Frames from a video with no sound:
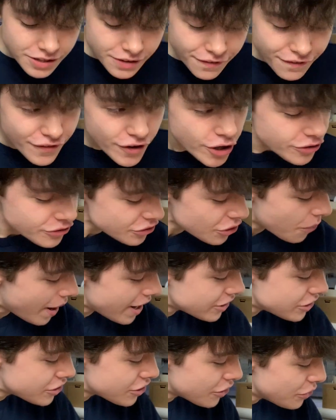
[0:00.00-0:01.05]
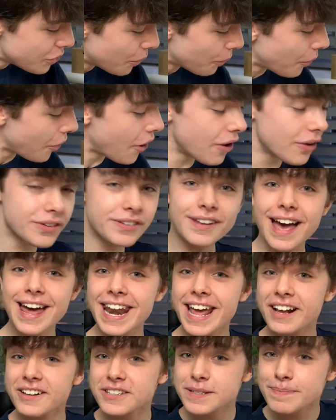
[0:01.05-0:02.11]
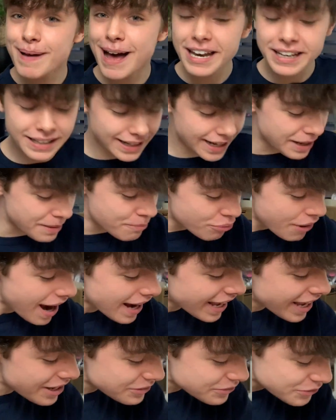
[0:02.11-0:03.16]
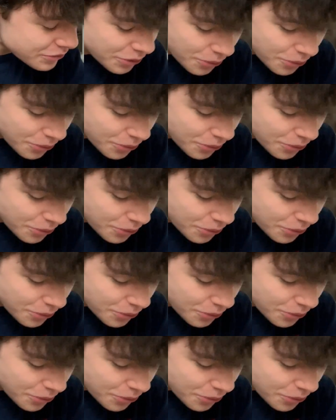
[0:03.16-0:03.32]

So the first question was an expanding brackets